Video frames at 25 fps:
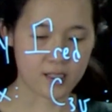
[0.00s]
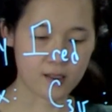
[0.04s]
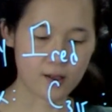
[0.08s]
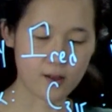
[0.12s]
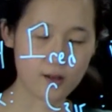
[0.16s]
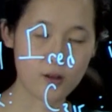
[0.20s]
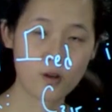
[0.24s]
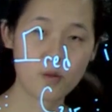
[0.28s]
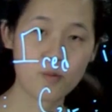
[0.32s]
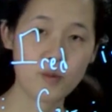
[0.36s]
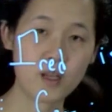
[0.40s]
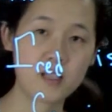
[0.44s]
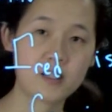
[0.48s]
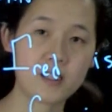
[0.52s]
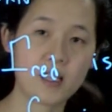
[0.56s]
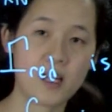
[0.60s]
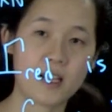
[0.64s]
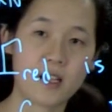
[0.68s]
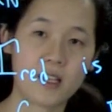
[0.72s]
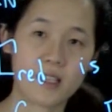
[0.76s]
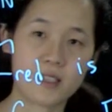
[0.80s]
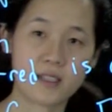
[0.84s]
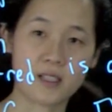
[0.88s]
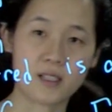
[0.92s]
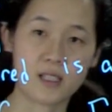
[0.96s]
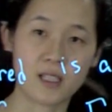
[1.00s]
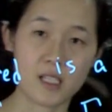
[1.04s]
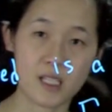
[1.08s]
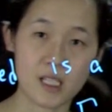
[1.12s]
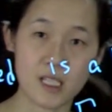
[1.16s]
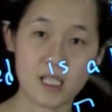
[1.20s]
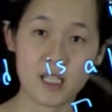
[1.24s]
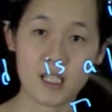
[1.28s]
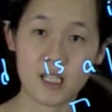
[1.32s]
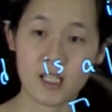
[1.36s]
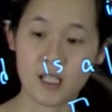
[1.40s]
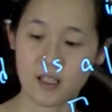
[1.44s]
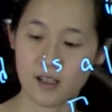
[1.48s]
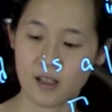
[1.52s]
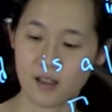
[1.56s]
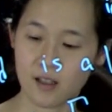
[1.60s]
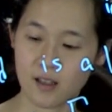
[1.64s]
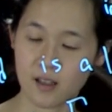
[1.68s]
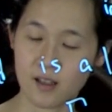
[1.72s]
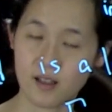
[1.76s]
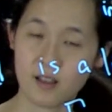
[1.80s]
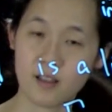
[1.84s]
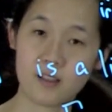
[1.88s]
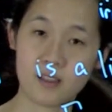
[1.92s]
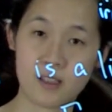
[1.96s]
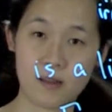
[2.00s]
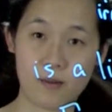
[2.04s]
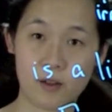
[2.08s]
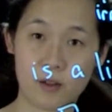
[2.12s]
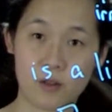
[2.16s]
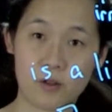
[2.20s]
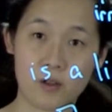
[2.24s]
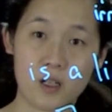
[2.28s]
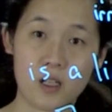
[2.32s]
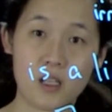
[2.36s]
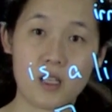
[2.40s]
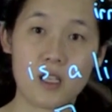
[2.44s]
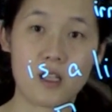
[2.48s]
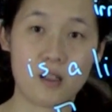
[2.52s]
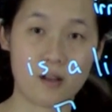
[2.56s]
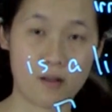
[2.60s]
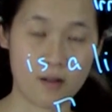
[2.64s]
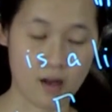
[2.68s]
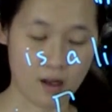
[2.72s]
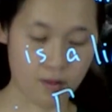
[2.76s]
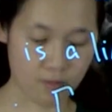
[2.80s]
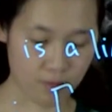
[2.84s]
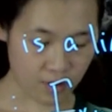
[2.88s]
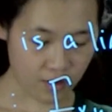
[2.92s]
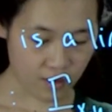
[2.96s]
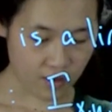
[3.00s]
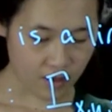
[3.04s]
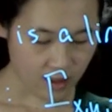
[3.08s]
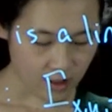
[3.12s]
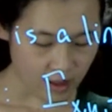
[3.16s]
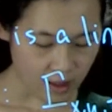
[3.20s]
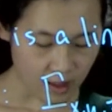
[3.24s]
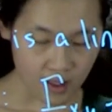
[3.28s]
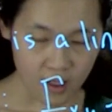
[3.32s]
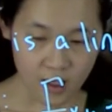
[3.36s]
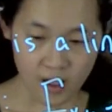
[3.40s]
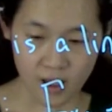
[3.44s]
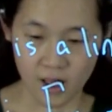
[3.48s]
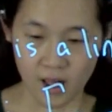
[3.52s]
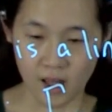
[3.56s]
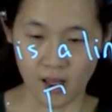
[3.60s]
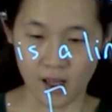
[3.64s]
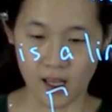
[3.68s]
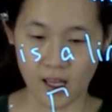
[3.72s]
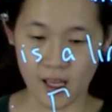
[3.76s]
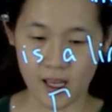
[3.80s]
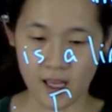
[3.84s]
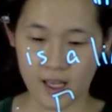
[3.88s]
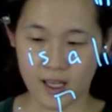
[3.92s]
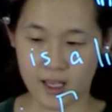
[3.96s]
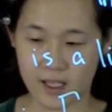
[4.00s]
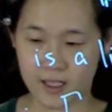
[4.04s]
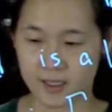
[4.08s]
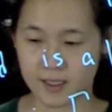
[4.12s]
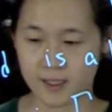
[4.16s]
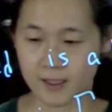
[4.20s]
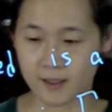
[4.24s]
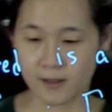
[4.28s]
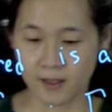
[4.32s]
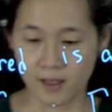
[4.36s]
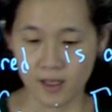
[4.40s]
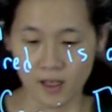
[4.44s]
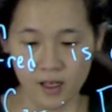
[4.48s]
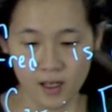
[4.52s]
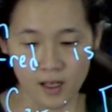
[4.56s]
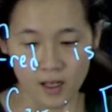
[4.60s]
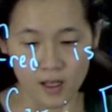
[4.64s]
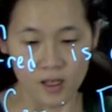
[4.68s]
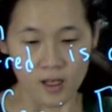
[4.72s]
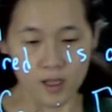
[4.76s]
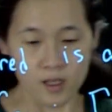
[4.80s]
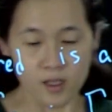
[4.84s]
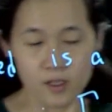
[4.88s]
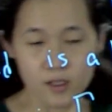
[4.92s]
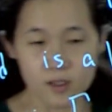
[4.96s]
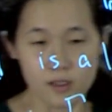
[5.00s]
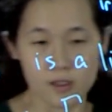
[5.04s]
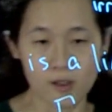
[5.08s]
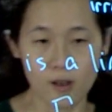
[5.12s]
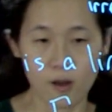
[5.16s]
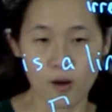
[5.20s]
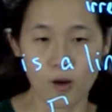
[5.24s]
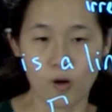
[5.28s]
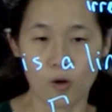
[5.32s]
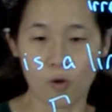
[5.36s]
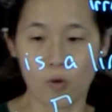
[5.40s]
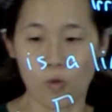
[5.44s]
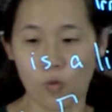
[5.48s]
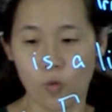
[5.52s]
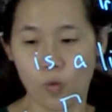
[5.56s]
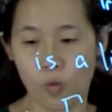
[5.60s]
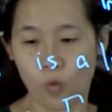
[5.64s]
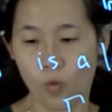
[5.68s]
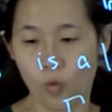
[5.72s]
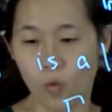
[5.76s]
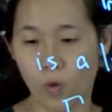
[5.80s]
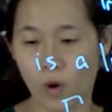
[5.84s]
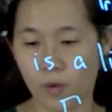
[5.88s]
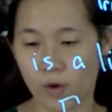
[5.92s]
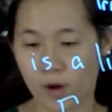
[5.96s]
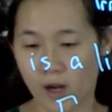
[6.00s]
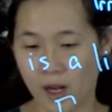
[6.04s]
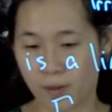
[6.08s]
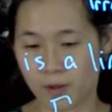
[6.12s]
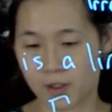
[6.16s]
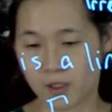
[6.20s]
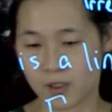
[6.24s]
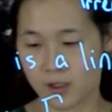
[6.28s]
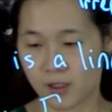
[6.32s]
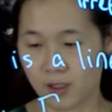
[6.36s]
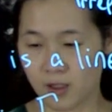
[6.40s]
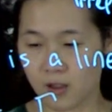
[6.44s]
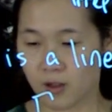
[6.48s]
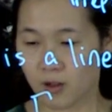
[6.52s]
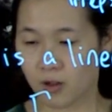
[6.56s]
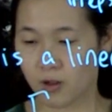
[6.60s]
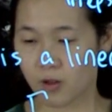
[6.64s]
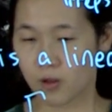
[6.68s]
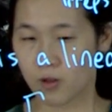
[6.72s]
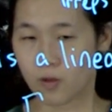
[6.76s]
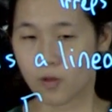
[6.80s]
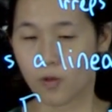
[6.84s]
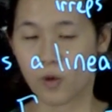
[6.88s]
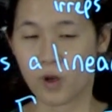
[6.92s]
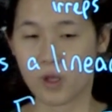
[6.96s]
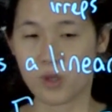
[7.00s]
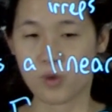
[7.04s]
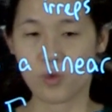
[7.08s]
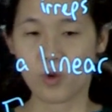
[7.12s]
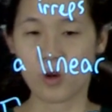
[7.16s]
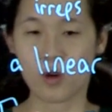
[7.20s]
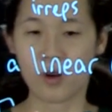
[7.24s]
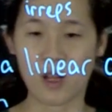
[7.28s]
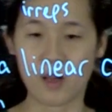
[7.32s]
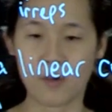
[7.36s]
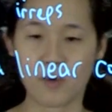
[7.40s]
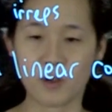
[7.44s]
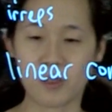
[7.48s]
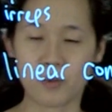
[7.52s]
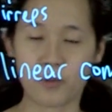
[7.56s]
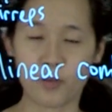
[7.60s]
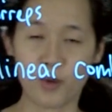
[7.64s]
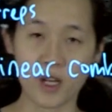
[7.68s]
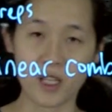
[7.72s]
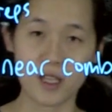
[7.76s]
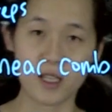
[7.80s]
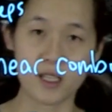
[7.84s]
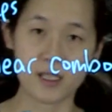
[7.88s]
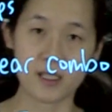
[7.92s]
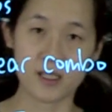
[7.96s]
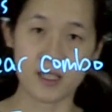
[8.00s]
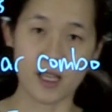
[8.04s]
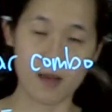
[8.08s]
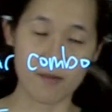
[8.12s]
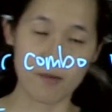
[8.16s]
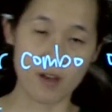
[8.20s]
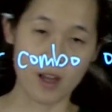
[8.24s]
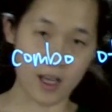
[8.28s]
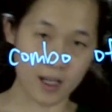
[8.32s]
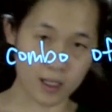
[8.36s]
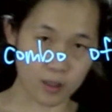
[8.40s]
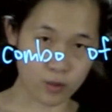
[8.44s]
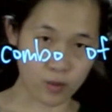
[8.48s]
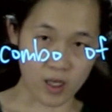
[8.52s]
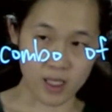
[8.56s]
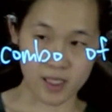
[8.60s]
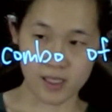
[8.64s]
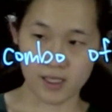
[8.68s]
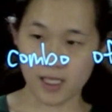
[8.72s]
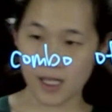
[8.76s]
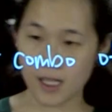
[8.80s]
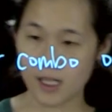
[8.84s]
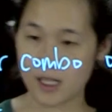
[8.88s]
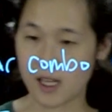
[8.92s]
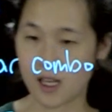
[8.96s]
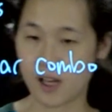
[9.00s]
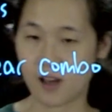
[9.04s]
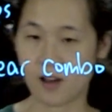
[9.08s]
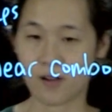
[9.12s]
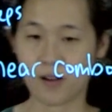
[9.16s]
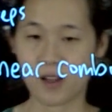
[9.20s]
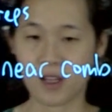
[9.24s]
2 means that it's an E symmetry irrep. And so what we were able to do was we were able to break this gamma xyz down